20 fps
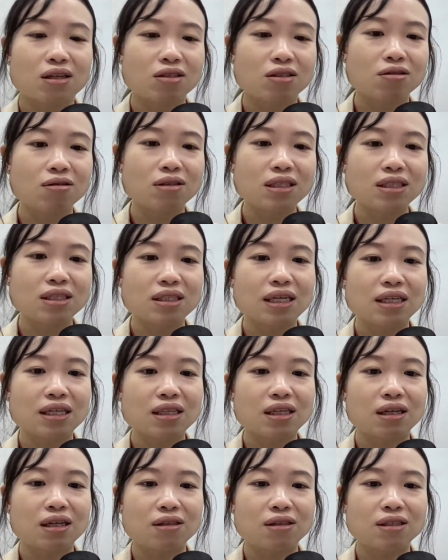So this line
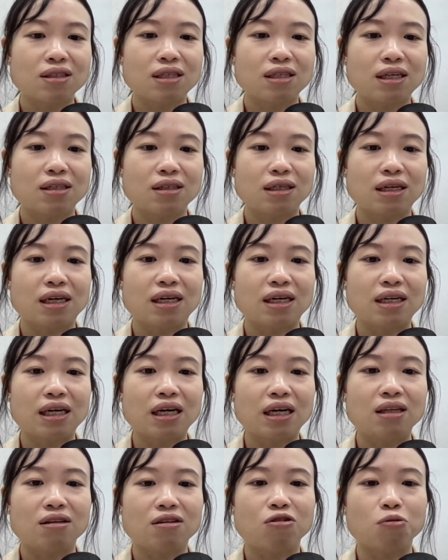tells us that there are
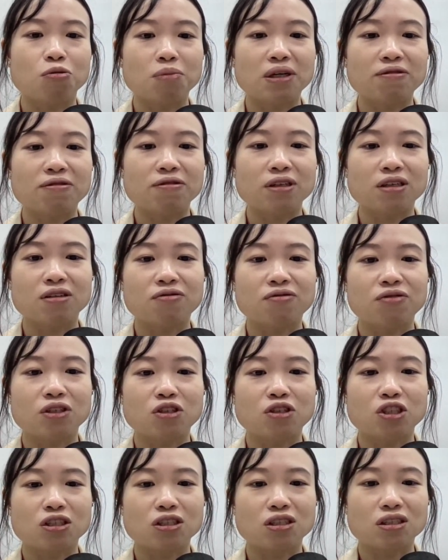8 numerical
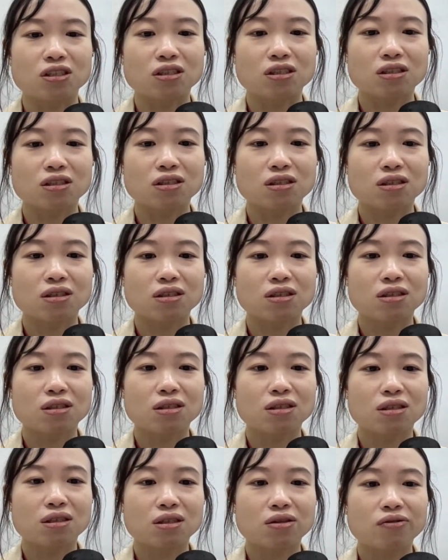features,
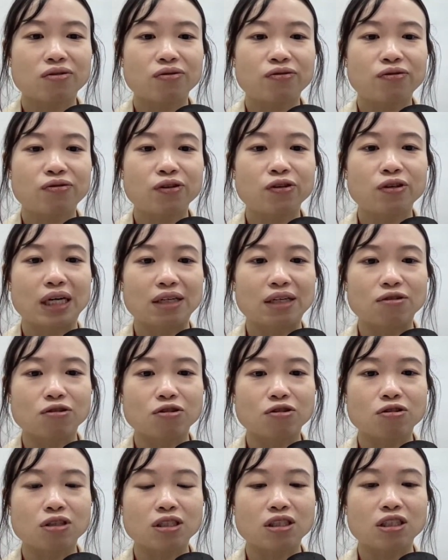float and
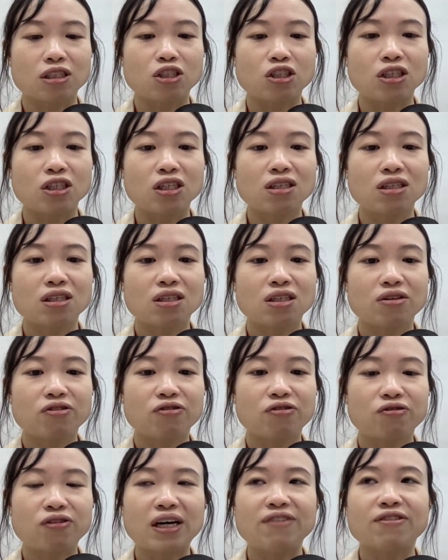also integer,
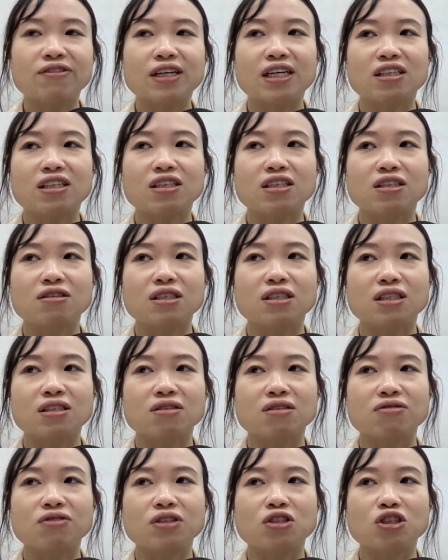5
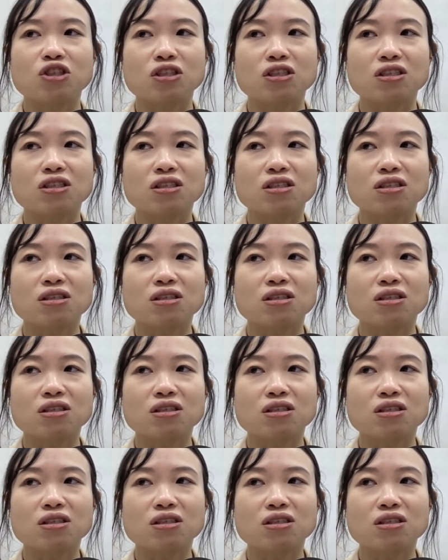categorical features.